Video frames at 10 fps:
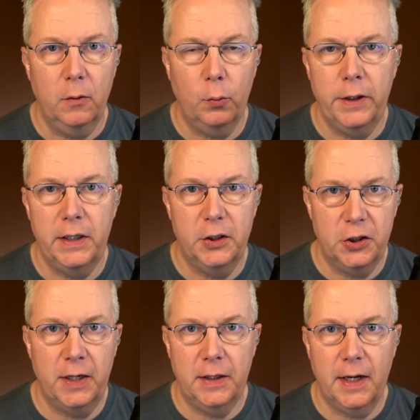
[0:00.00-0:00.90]
We need to
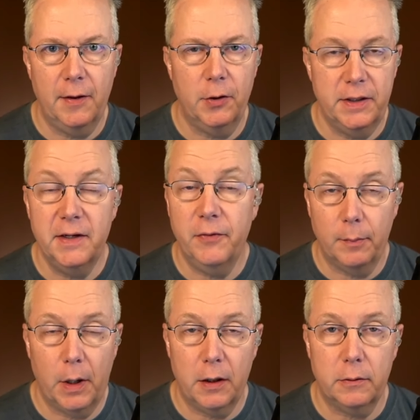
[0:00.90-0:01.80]
chain together
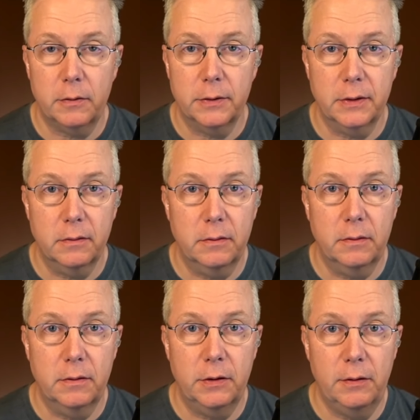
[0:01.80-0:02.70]
different models
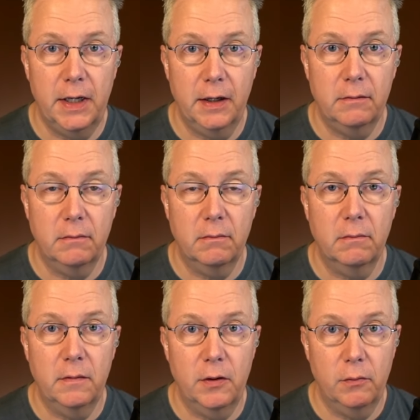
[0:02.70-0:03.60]
to get
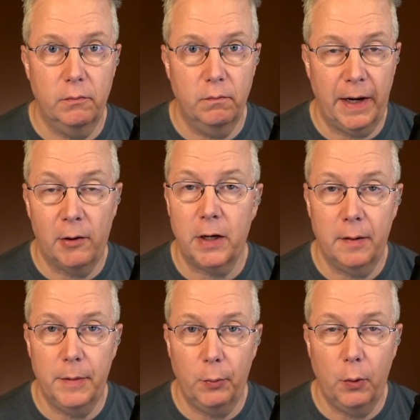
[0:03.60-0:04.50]
the
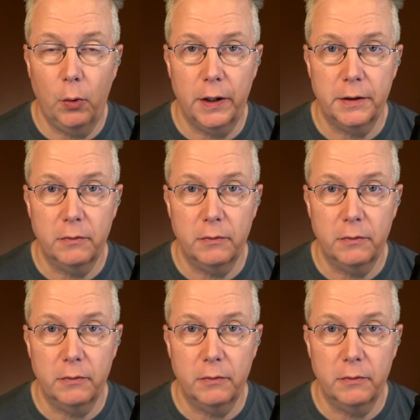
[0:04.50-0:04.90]
outcome that we want,